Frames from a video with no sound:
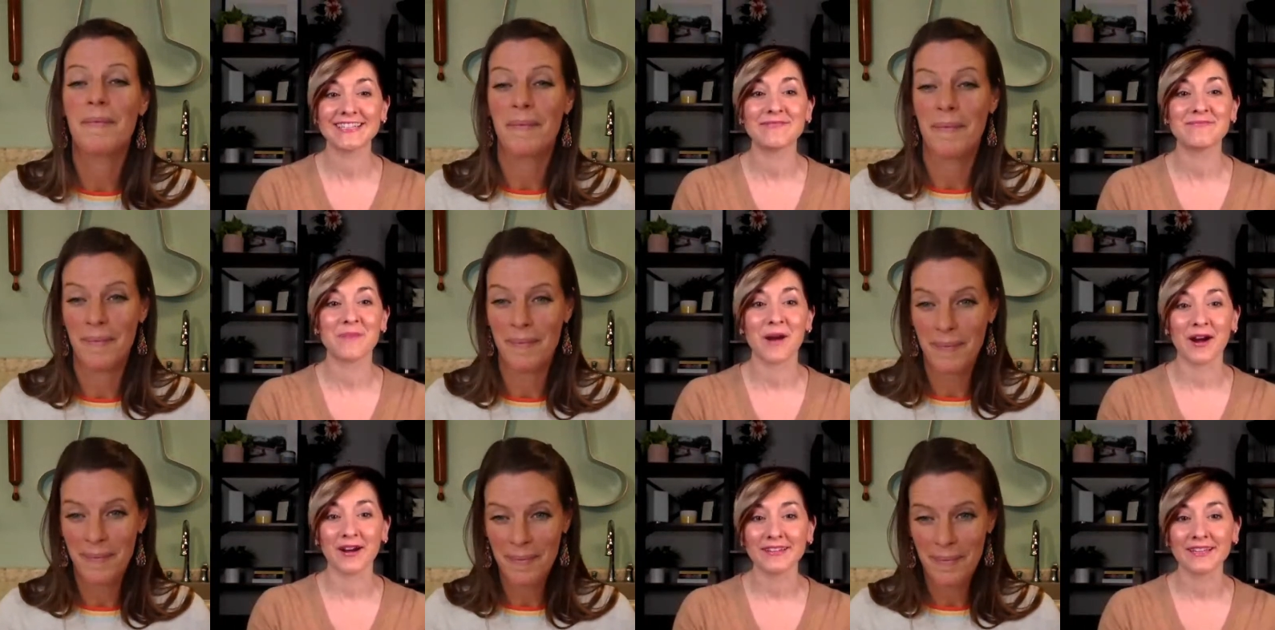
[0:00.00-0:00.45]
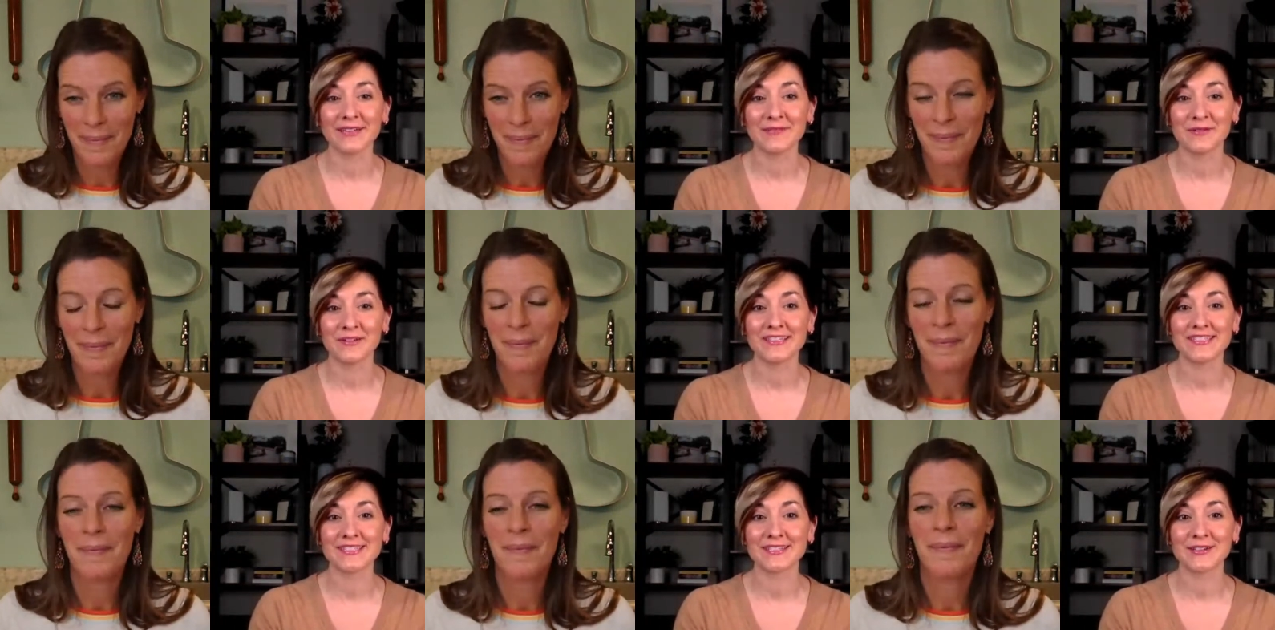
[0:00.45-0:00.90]
Speaker 1: and Marla
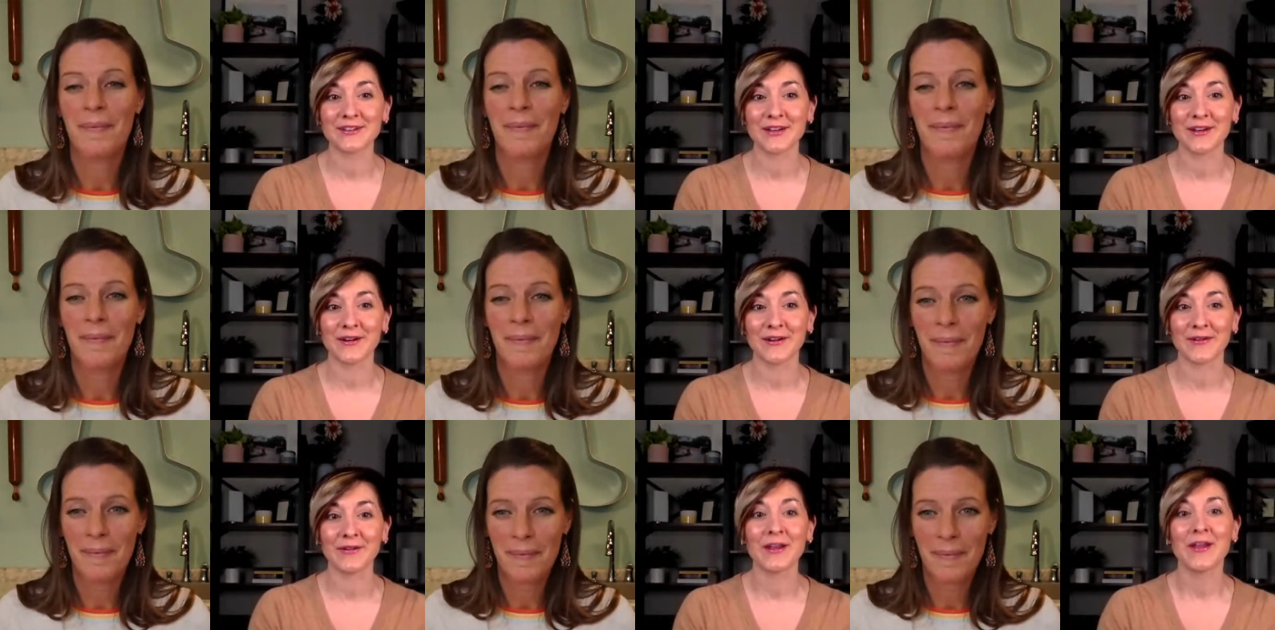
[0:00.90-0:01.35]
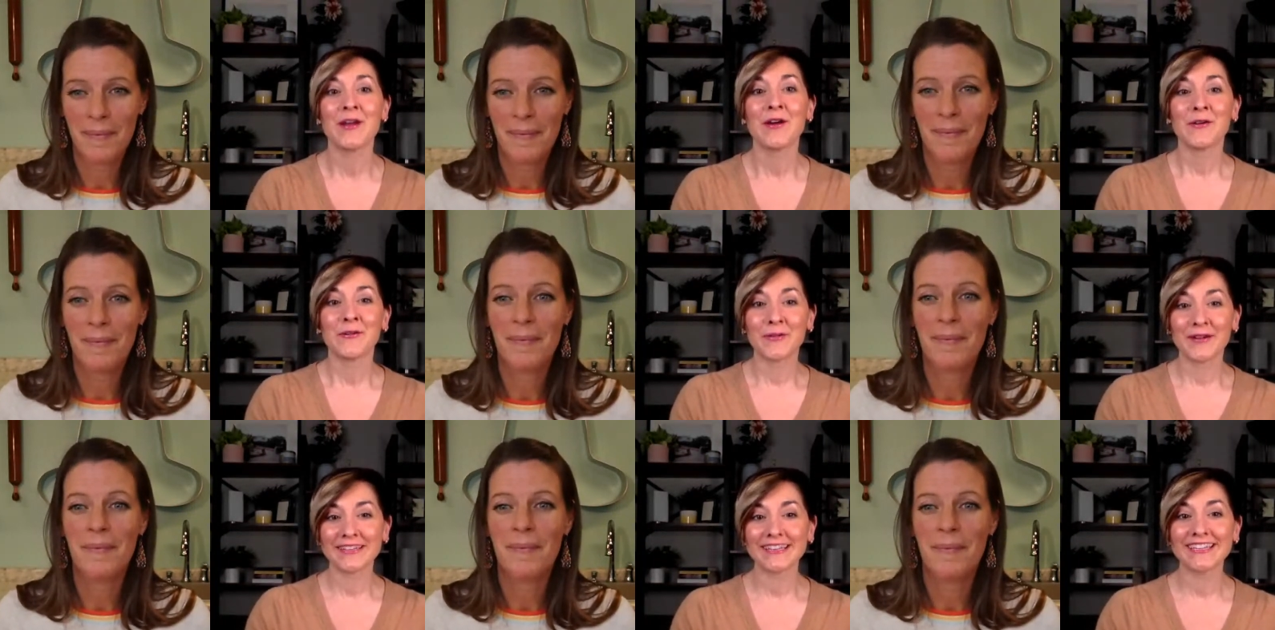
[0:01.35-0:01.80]
wants to know
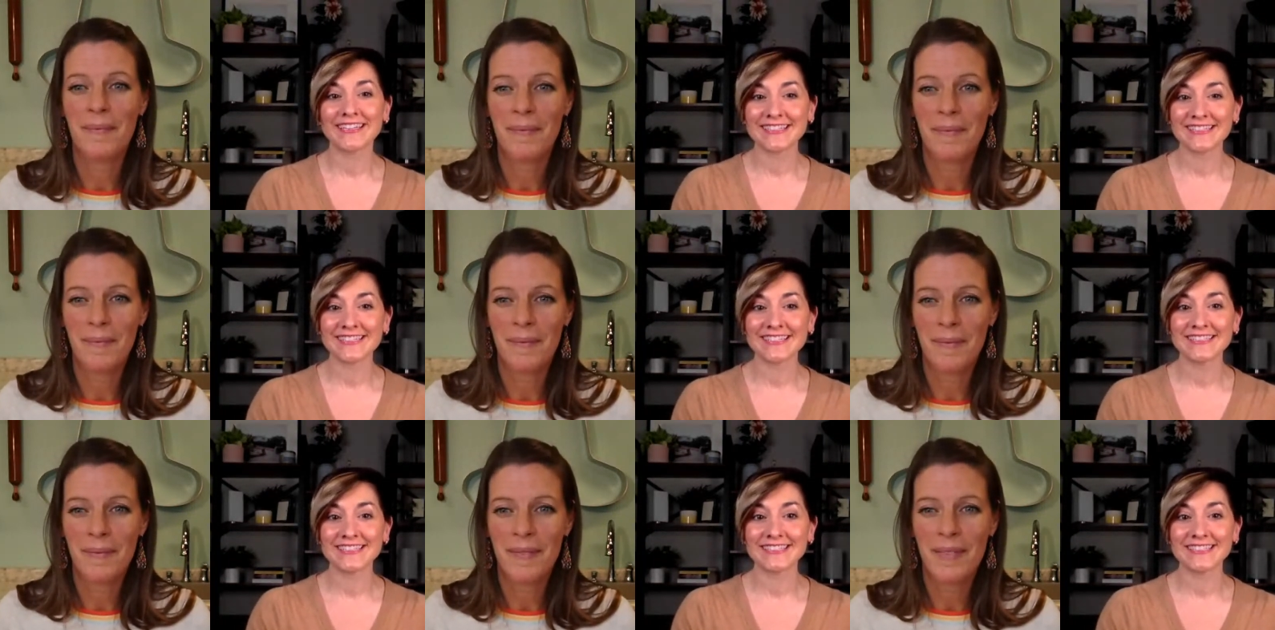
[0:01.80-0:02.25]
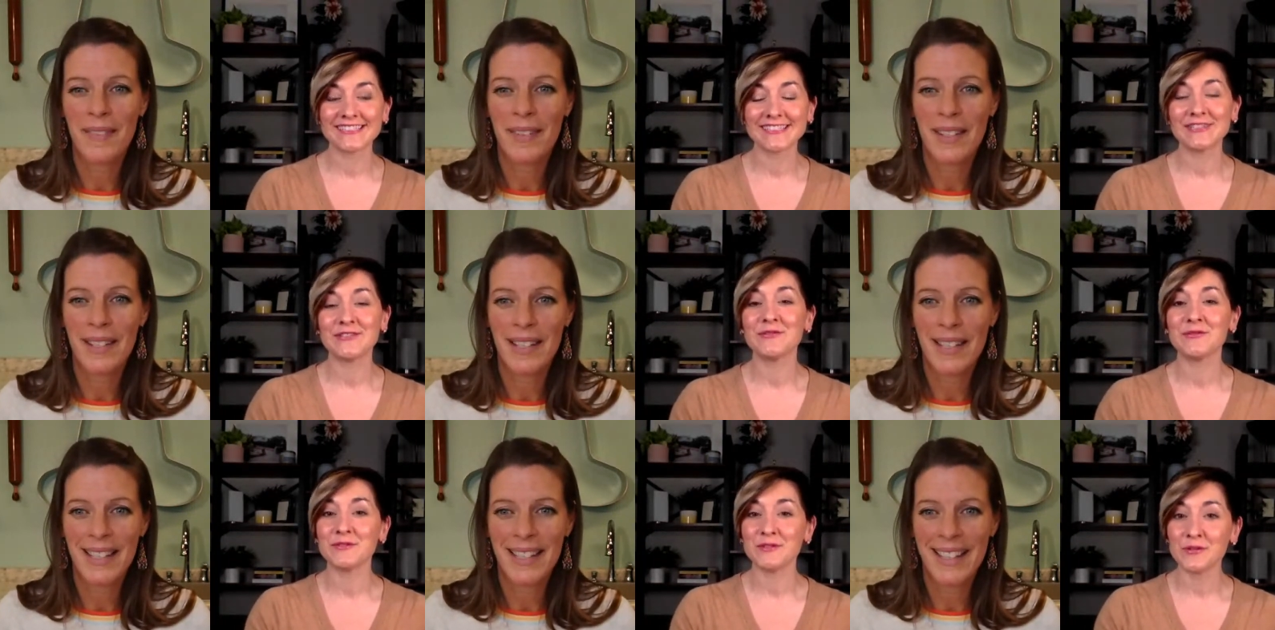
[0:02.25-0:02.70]
what consistency you